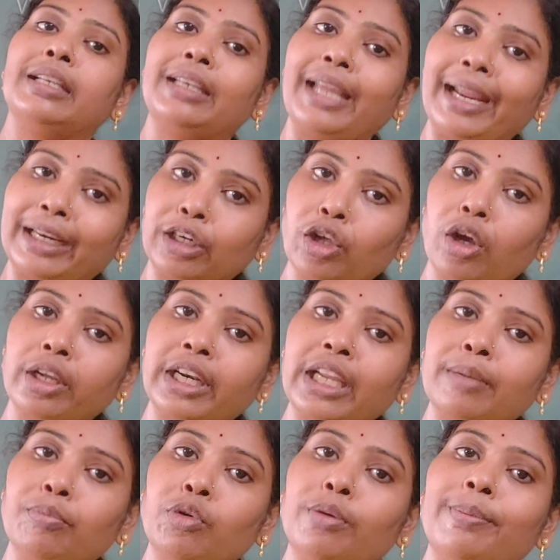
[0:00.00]

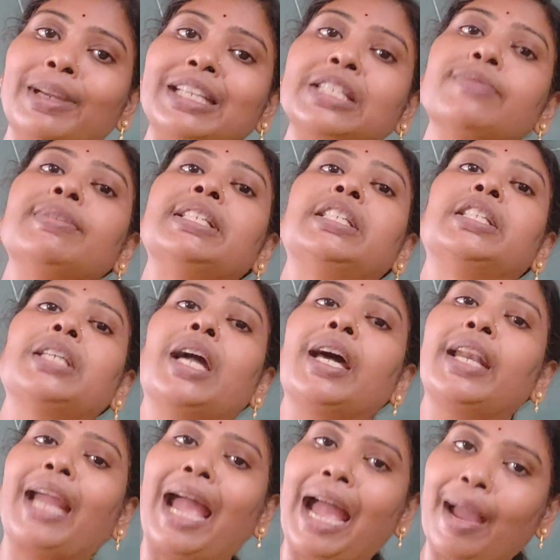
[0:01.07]
tectonic movements which
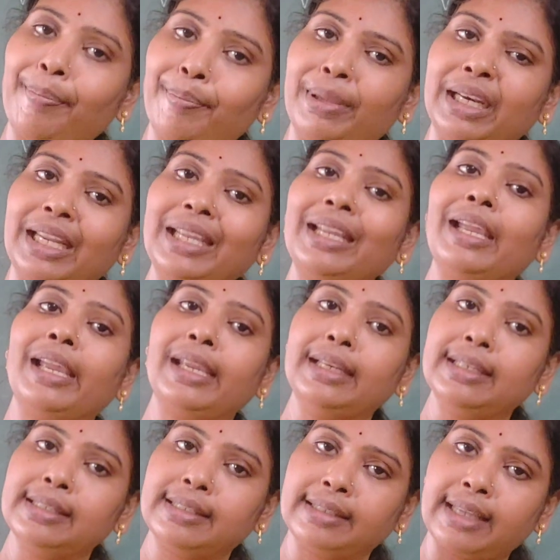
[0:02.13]
are happening
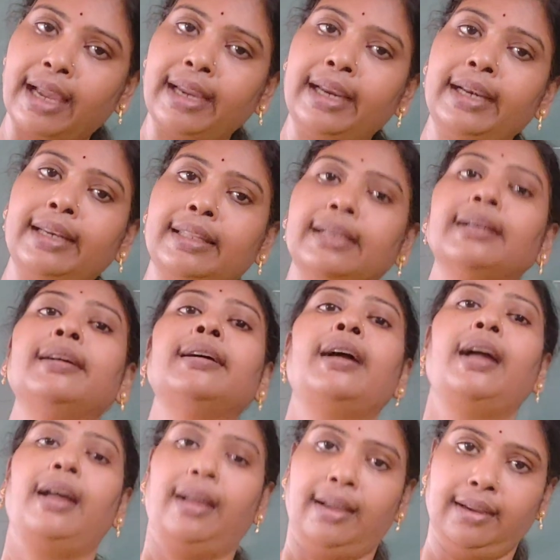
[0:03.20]
inside the
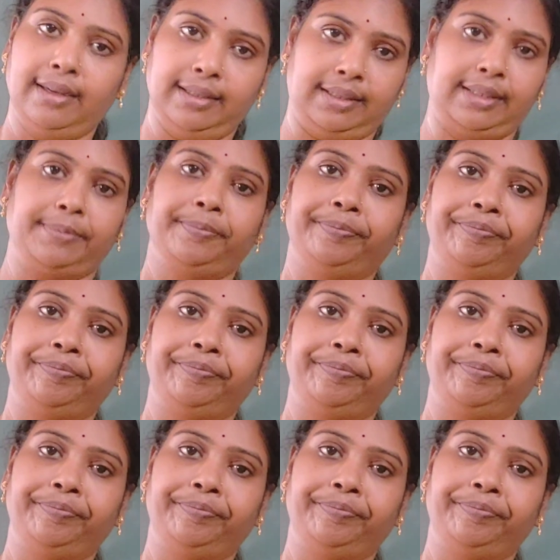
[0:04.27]
earth,